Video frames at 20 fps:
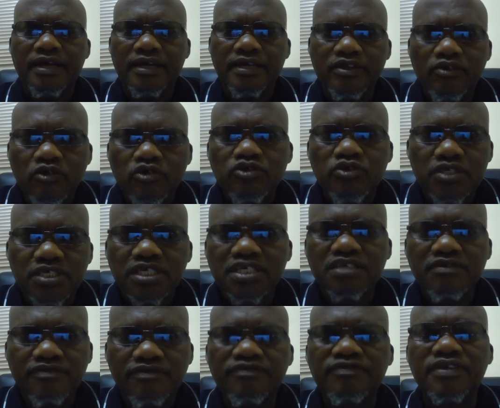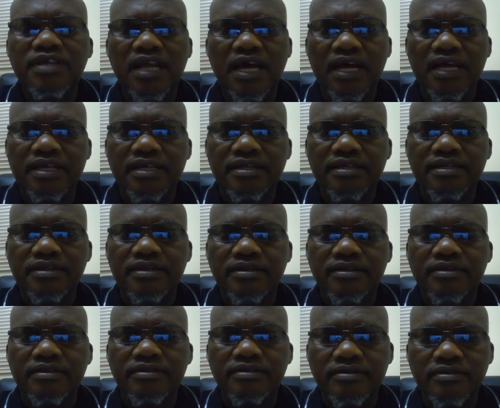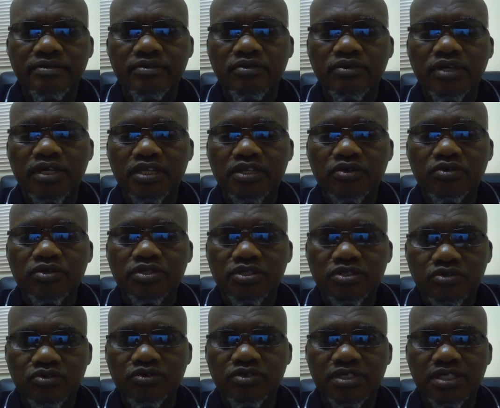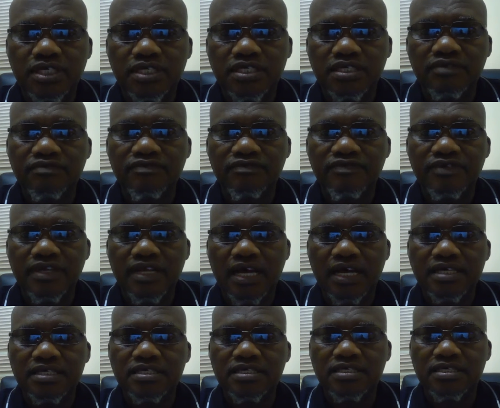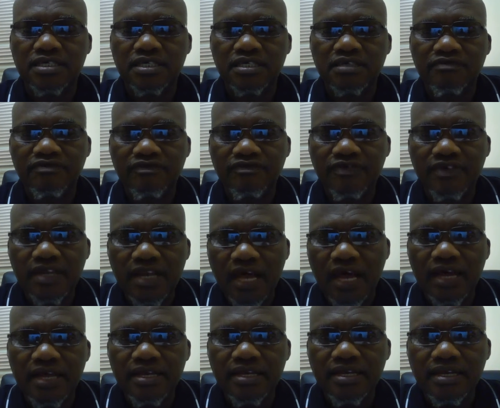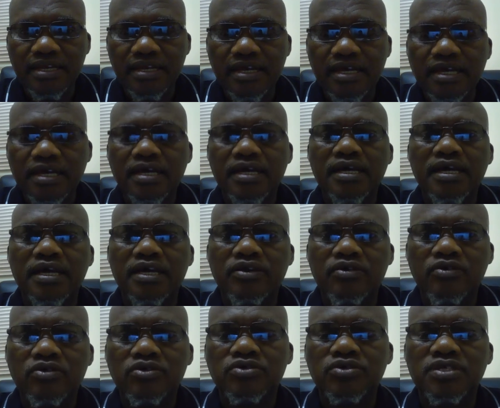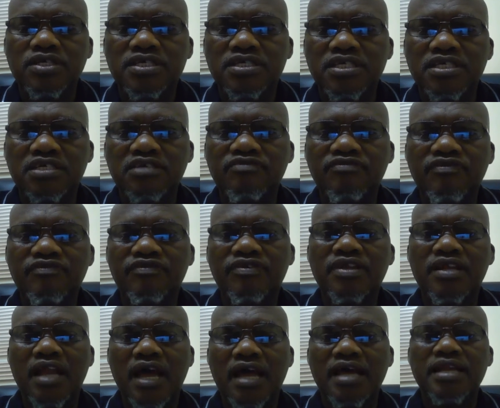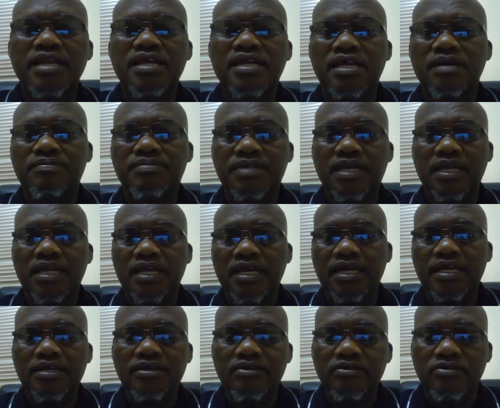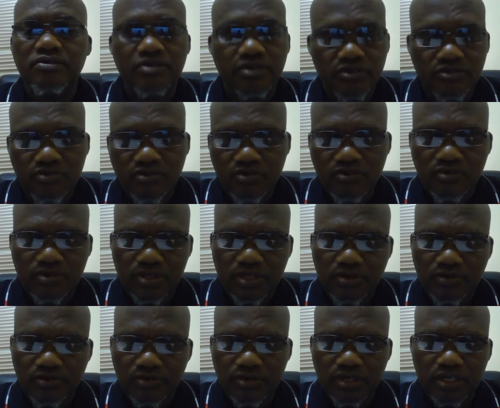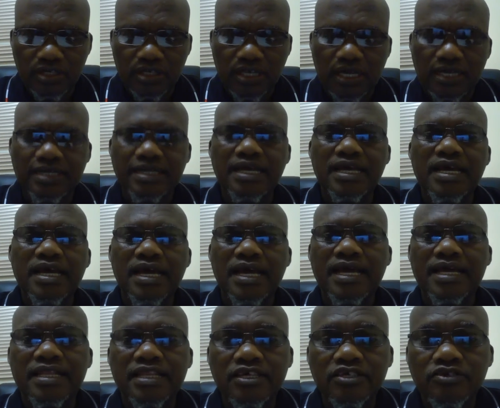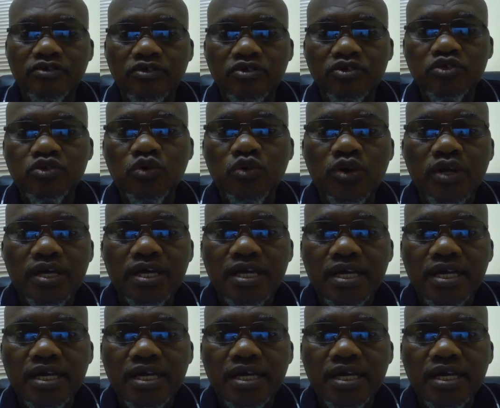And also section 59. Look at those two section 59. The section 59 and also the section 59, capital A. You need to look at that. And there's also